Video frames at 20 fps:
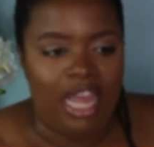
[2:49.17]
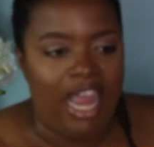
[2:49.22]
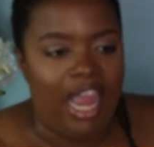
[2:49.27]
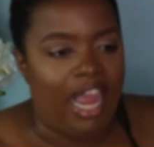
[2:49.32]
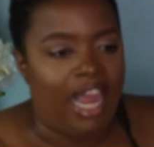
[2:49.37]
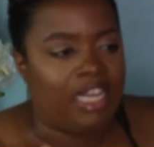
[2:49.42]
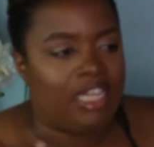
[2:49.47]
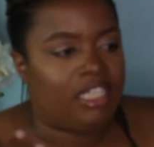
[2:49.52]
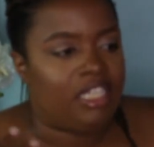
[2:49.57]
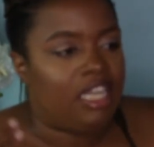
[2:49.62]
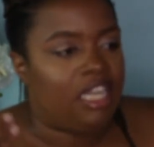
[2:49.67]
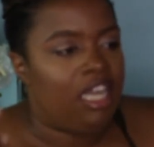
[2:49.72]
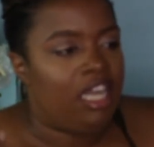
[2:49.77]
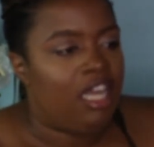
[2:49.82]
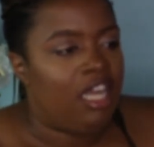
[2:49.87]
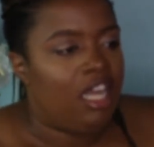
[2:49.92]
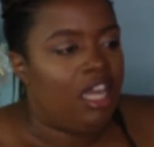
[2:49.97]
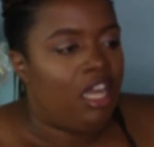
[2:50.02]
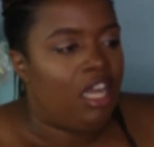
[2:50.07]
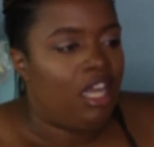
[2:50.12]
And
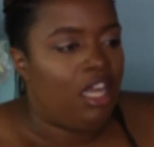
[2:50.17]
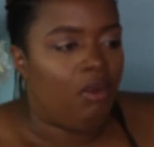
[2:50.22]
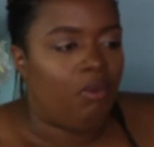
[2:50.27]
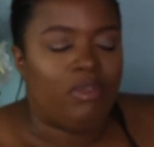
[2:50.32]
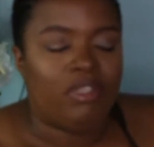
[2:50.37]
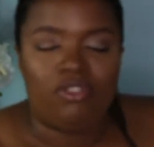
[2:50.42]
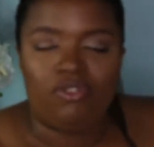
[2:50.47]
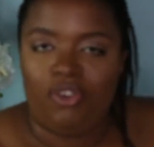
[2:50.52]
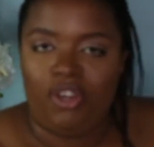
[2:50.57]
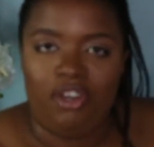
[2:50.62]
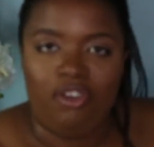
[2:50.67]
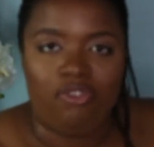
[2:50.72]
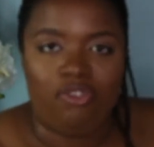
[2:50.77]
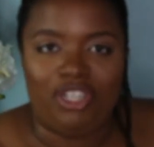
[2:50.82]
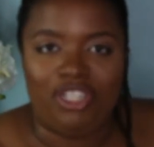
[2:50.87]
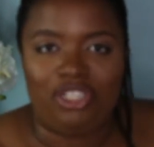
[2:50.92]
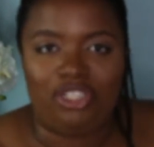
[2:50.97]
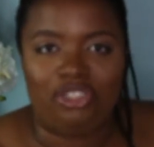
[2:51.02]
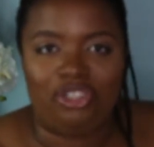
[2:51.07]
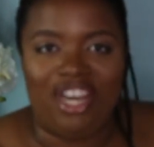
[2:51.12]
it was very
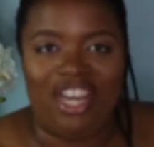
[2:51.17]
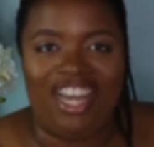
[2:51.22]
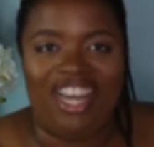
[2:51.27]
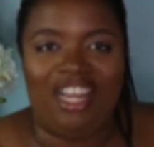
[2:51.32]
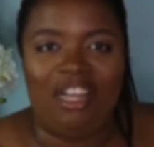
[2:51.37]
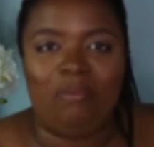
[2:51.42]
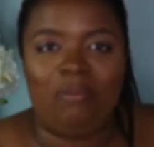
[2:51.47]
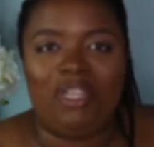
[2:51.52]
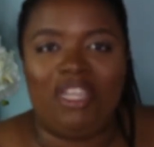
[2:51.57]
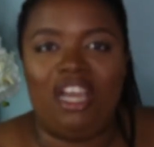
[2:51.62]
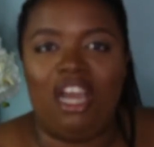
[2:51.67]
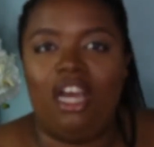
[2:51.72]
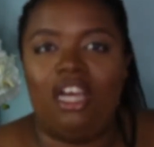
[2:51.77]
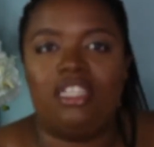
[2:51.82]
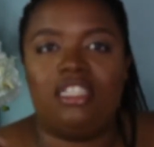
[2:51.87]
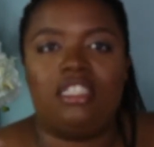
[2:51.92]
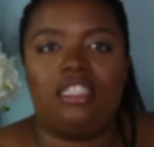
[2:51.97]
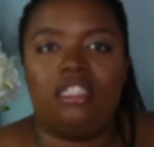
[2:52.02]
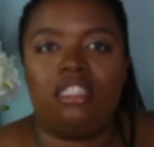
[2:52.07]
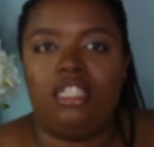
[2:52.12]
frustrating
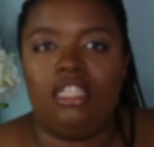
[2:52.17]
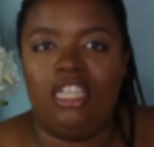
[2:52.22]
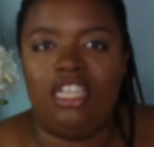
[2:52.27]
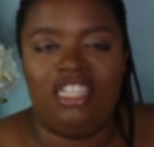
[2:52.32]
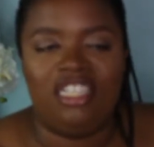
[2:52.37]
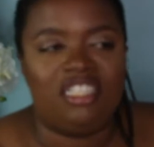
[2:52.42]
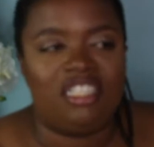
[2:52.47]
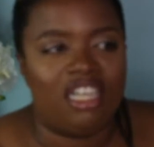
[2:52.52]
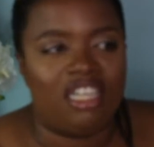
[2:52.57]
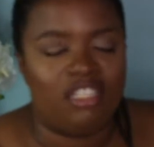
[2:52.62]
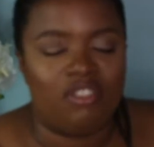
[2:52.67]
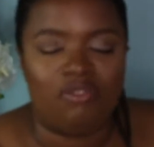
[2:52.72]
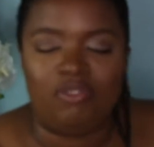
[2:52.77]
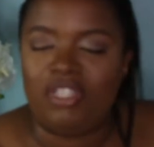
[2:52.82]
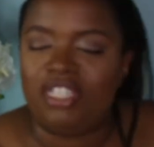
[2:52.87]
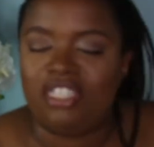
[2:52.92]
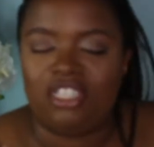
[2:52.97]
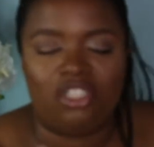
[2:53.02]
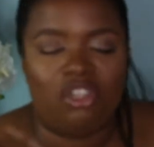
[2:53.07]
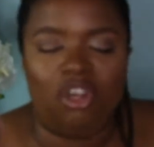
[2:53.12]
because
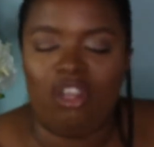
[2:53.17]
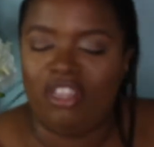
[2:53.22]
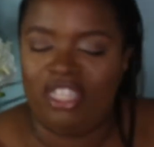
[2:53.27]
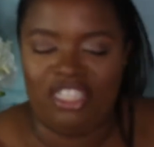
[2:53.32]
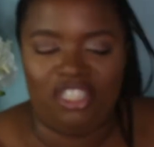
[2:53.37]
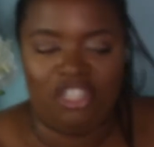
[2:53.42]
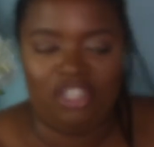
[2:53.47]
indecisiveness and all these